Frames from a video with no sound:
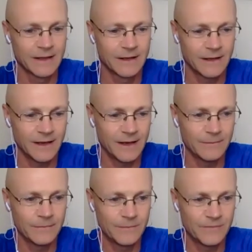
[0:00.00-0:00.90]
uh,
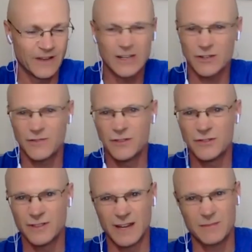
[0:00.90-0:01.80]
financial future.
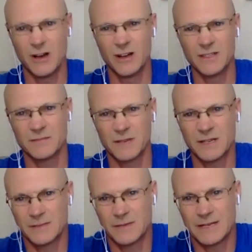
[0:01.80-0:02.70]
That'd be awesome
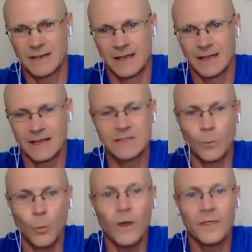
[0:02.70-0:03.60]
because I mean that's the
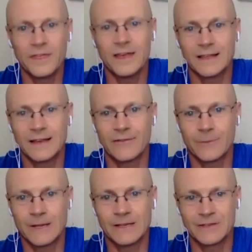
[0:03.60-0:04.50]
one thing that
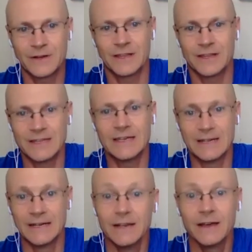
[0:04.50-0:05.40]
everybody is going to
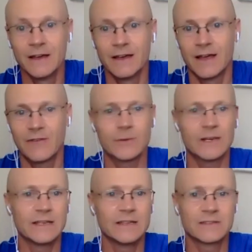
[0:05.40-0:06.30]
need. Everybody
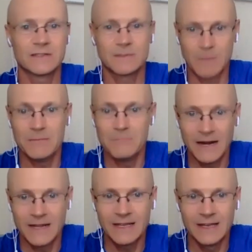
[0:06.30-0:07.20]
needs to spend
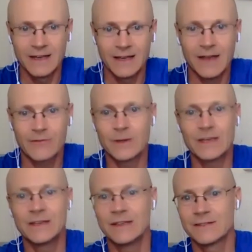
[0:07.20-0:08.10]
money. Like everybody
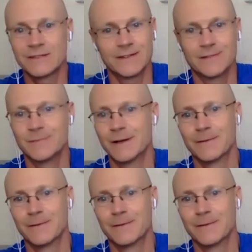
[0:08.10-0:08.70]
needs to. You know,